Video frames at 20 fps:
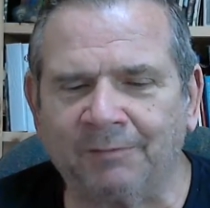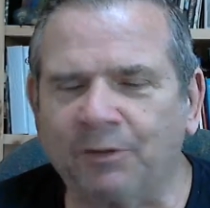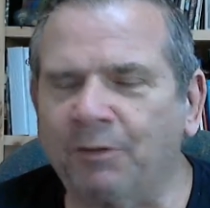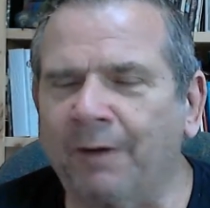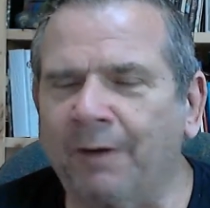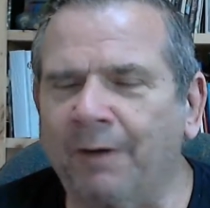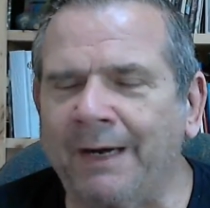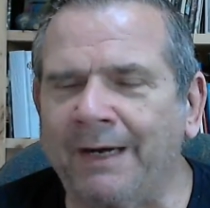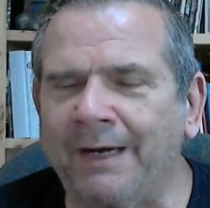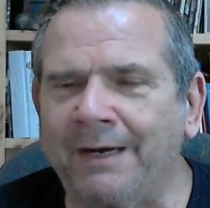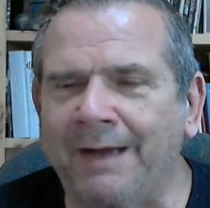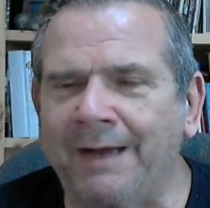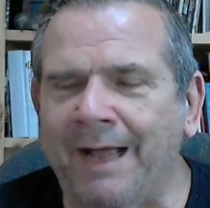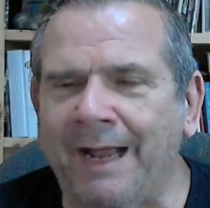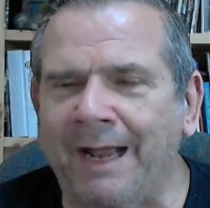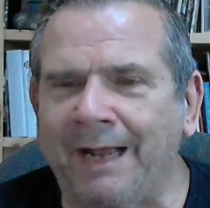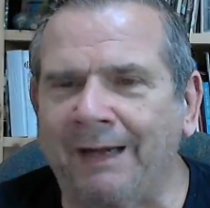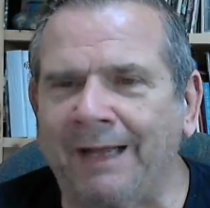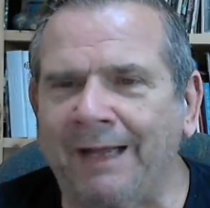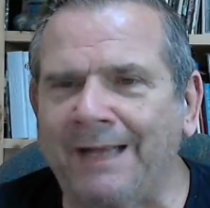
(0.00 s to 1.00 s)
great
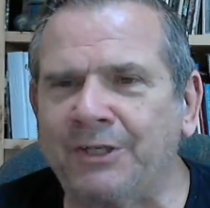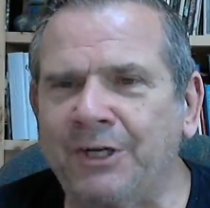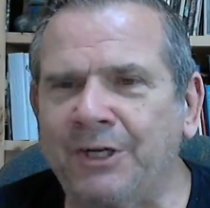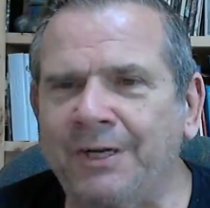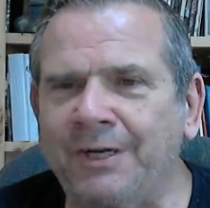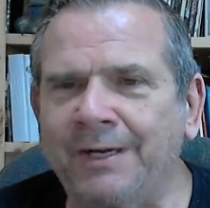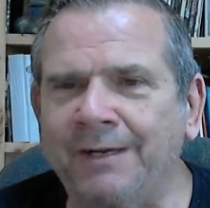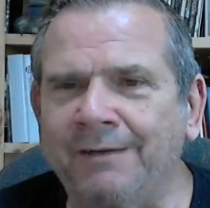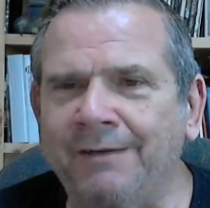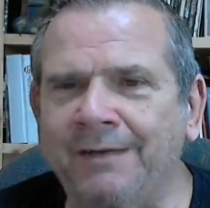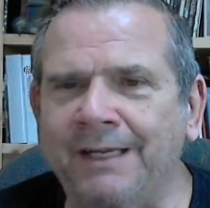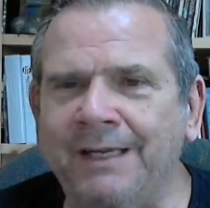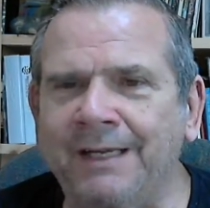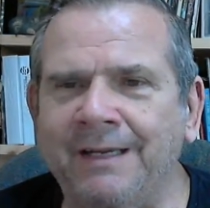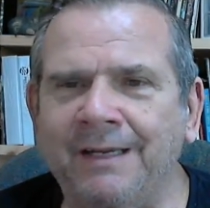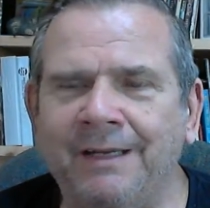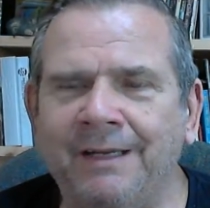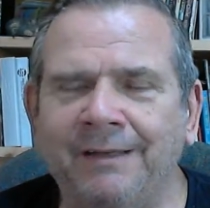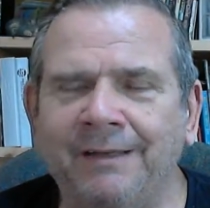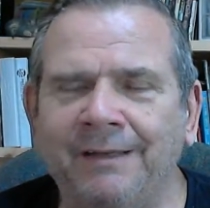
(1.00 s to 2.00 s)
annihilation in
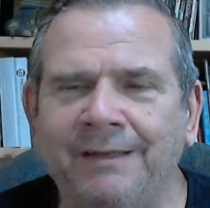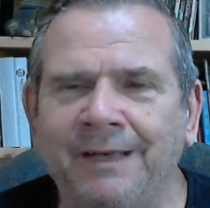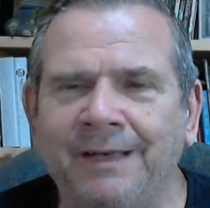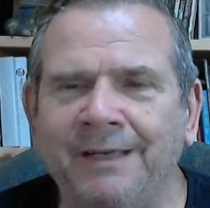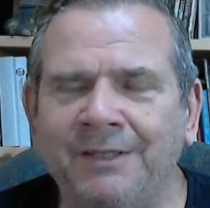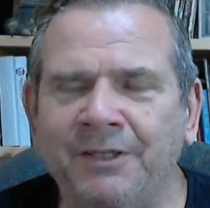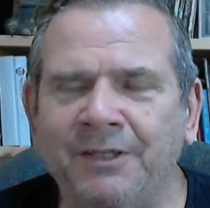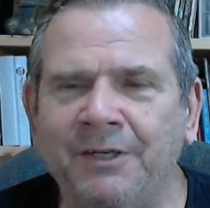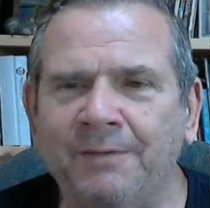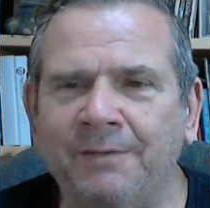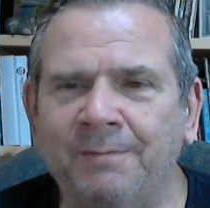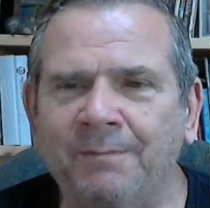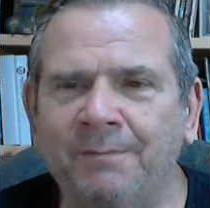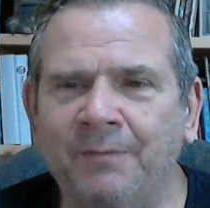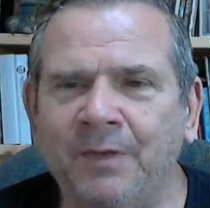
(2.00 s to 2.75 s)
the nation.